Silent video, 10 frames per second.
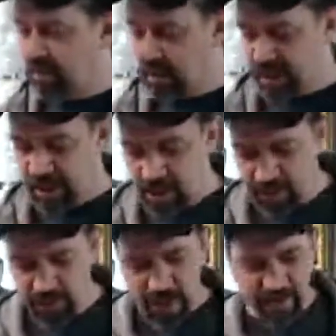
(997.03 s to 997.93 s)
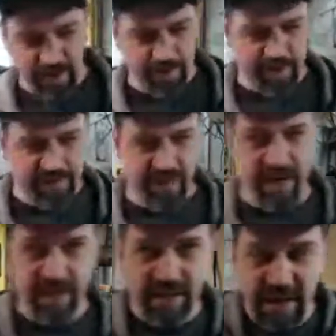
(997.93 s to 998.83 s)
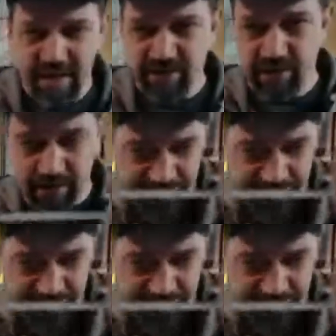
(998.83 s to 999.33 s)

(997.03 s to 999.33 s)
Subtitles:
it all dries up inside of the nozzle.